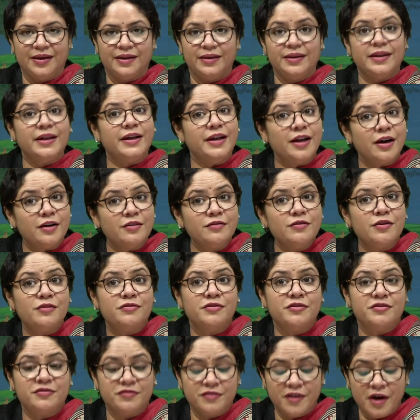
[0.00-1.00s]
The love
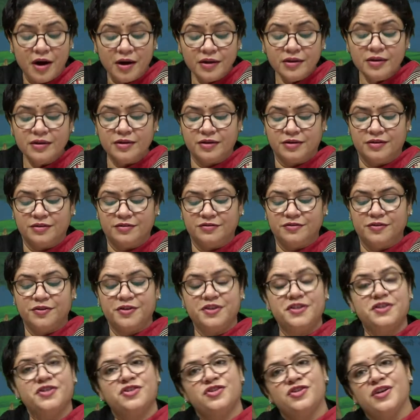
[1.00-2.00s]
of a father for
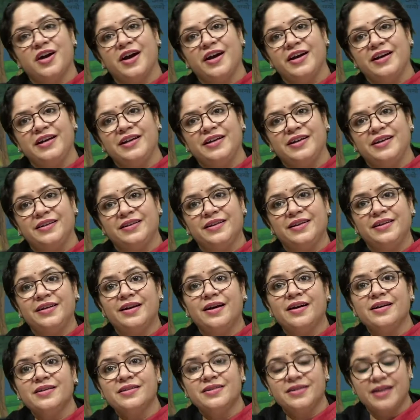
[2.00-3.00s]
his child in the
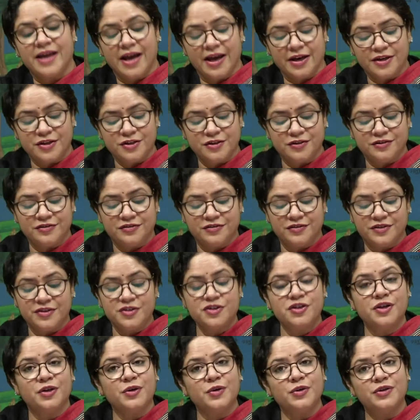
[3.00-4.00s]
last act of
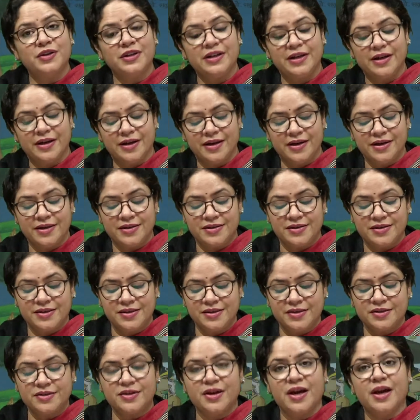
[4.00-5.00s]
Shakuntala is
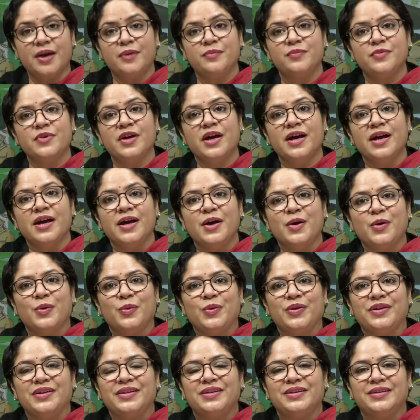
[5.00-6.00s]
described
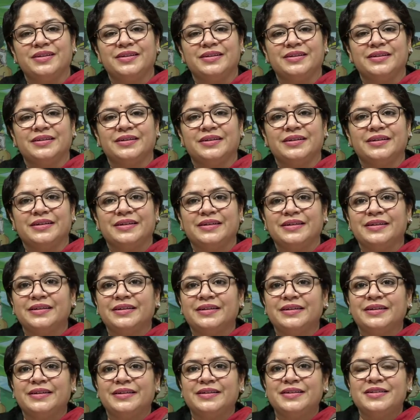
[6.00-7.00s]
with uh,
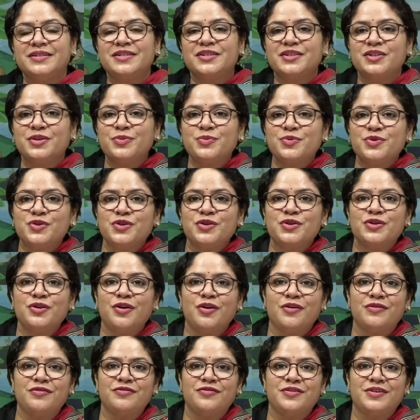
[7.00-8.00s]
the description
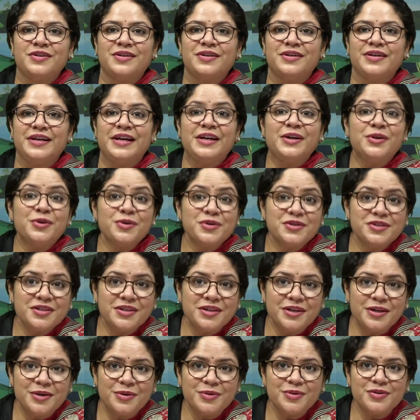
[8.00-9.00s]
of uh,
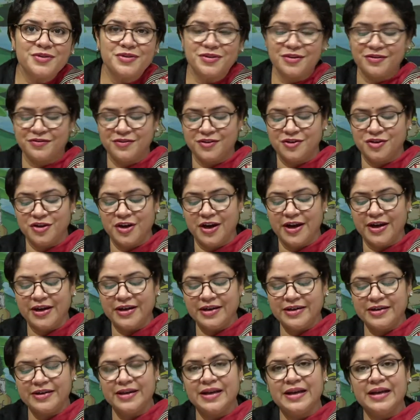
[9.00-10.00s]
innocent looks of a
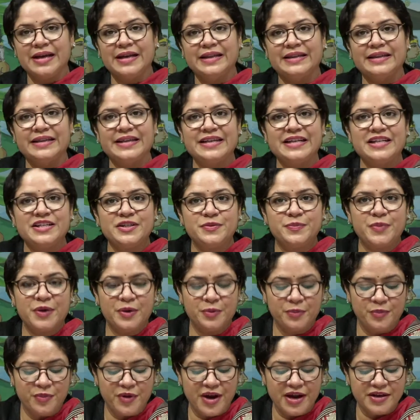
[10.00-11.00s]
child, the
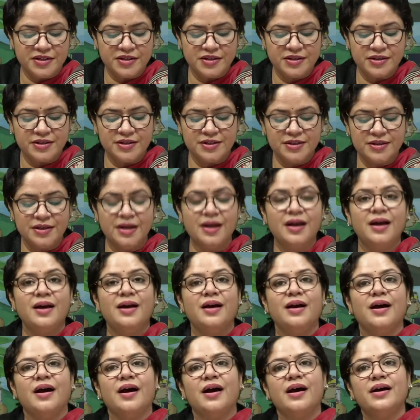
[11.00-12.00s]
lisping prattle,
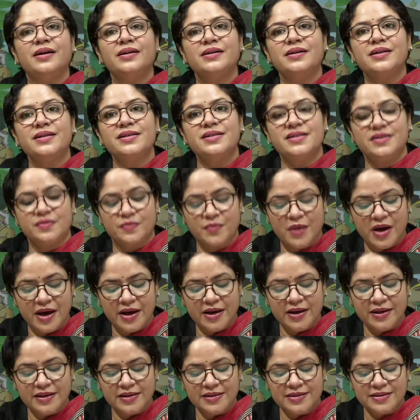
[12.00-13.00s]
artless
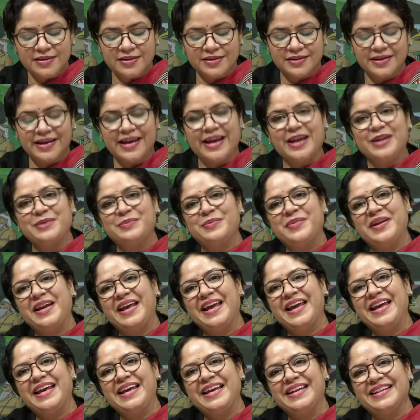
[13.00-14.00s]
smiles and
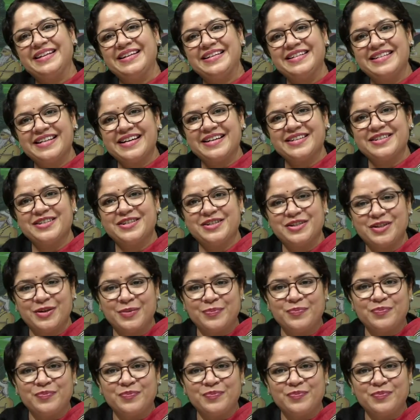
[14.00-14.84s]
playing in the dust.